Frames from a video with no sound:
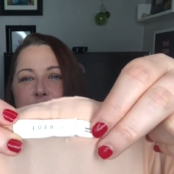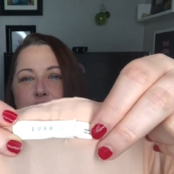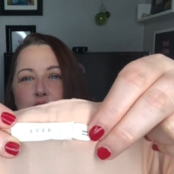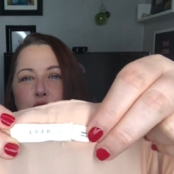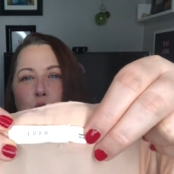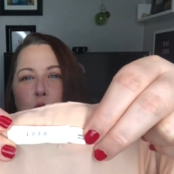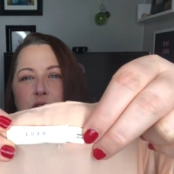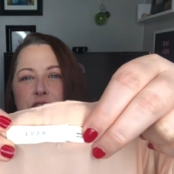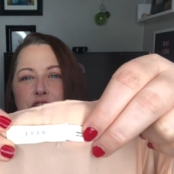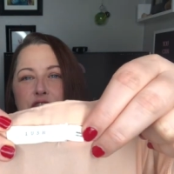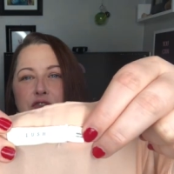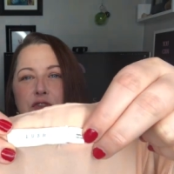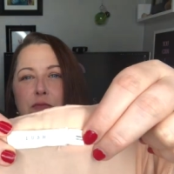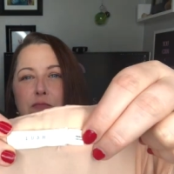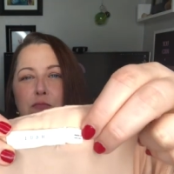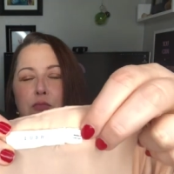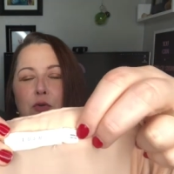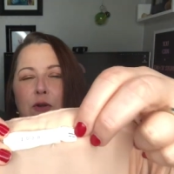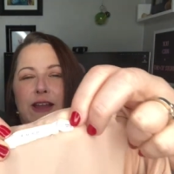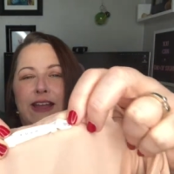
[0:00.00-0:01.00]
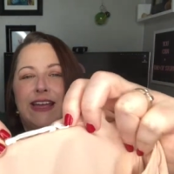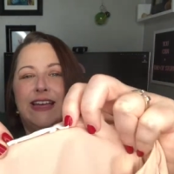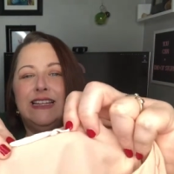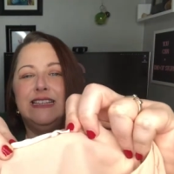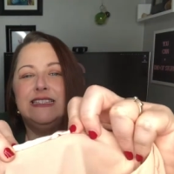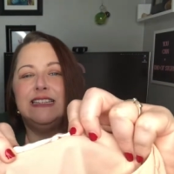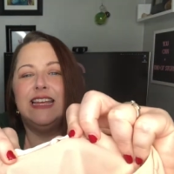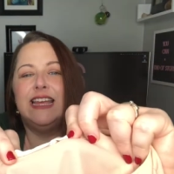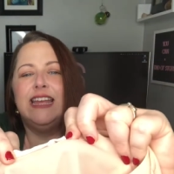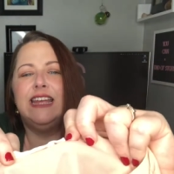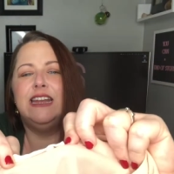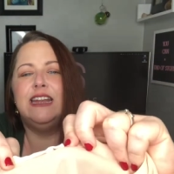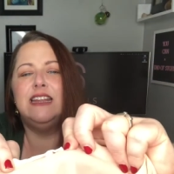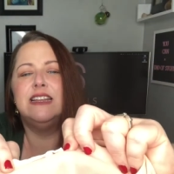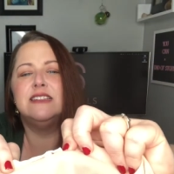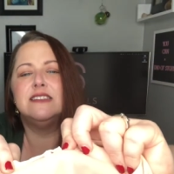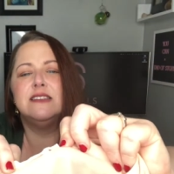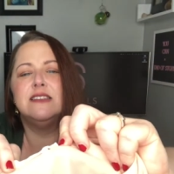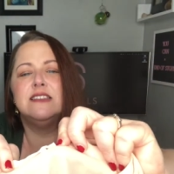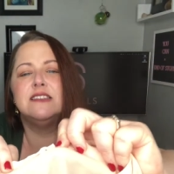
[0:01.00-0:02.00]
Nordstrom brand, and
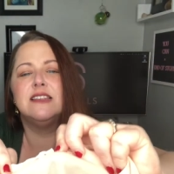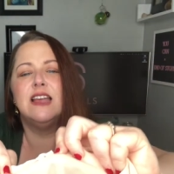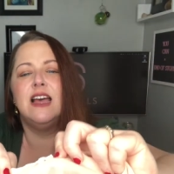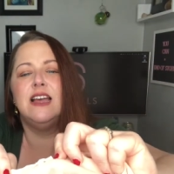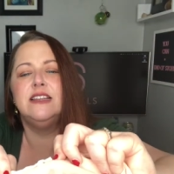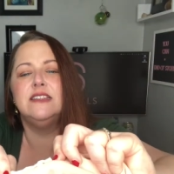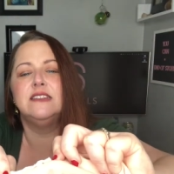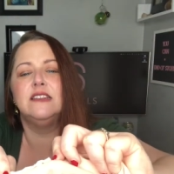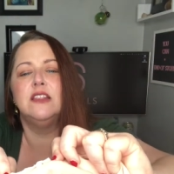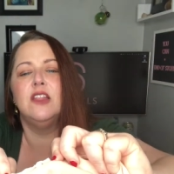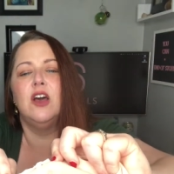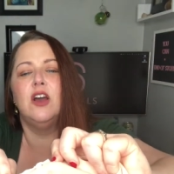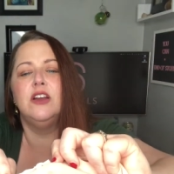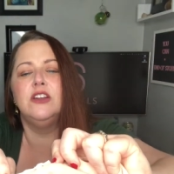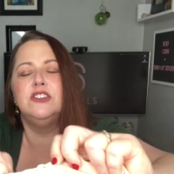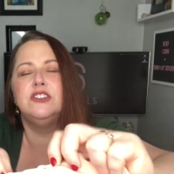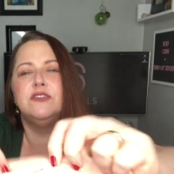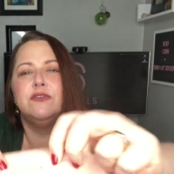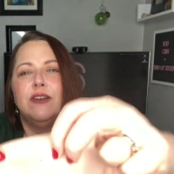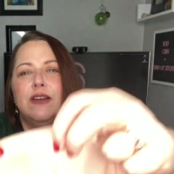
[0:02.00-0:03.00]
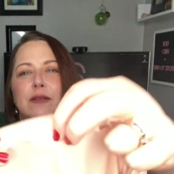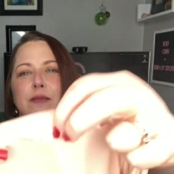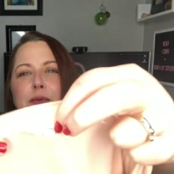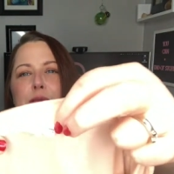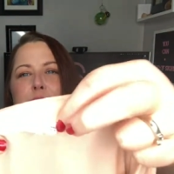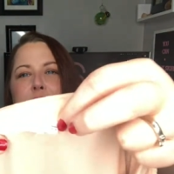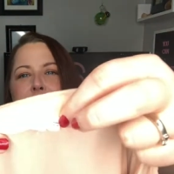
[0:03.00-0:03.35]
it's a size large if I remember.